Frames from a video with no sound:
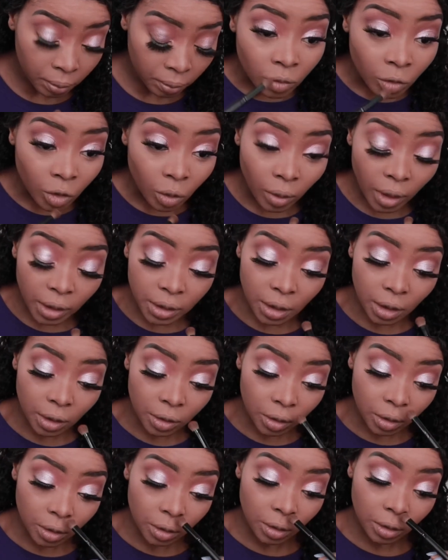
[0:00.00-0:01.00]
What I tend
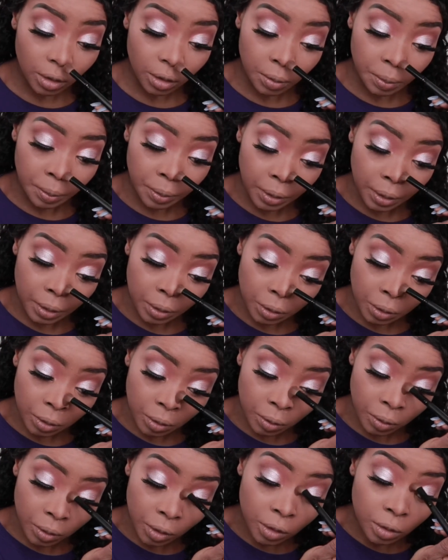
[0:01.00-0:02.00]
to do is put it
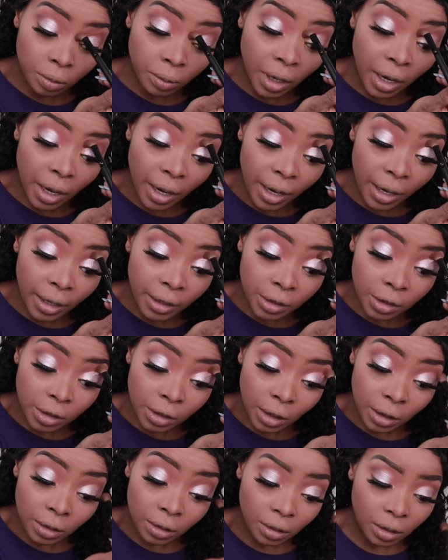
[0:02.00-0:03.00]
towards my
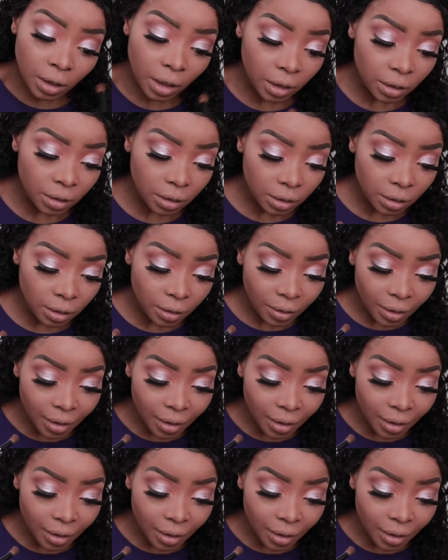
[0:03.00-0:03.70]
eyeshadow like so.